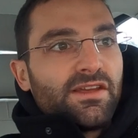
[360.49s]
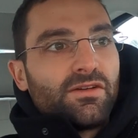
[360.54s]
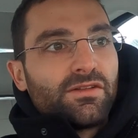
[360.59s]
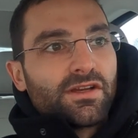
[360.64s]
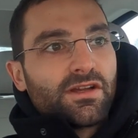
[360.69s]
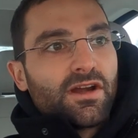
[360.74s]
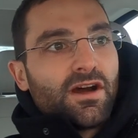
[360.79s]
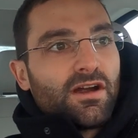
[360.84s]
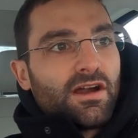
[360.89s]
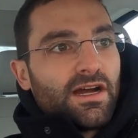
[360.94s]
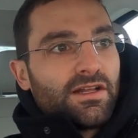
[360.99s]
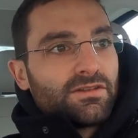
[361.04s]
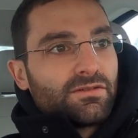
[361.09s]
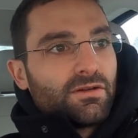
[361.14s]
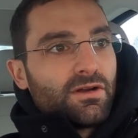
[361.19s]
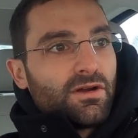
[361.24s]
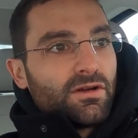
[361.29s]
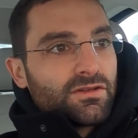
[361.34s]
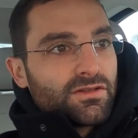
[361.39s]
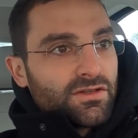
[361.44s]
the only car out the
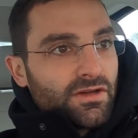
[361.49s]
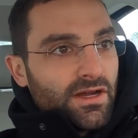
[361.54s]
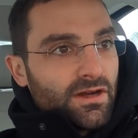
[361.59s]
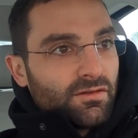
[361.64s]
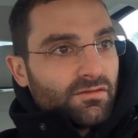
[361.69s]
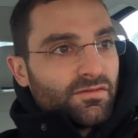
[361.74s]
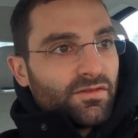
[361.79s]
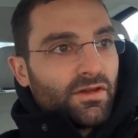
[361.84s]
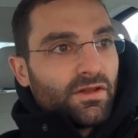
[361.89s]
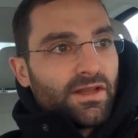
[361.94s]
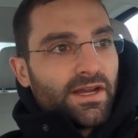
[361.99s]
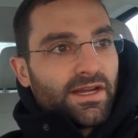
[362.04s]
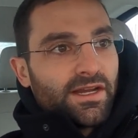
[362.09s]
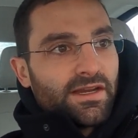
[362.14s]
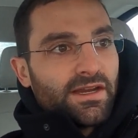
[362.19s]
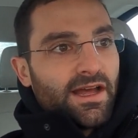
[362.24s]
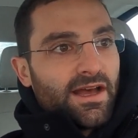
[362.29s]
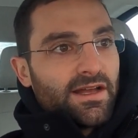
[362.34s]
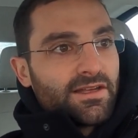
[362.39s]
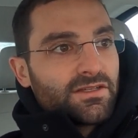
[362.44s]
road, so I don't feel like
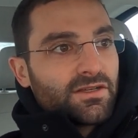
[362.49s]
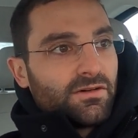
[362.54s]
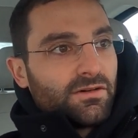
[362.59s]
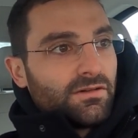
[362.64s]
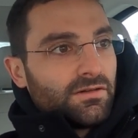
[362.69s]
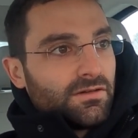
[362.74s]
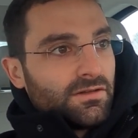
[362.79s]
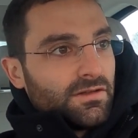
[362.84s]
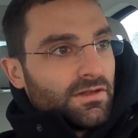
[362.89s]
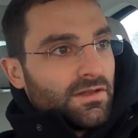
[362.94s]
an asshole.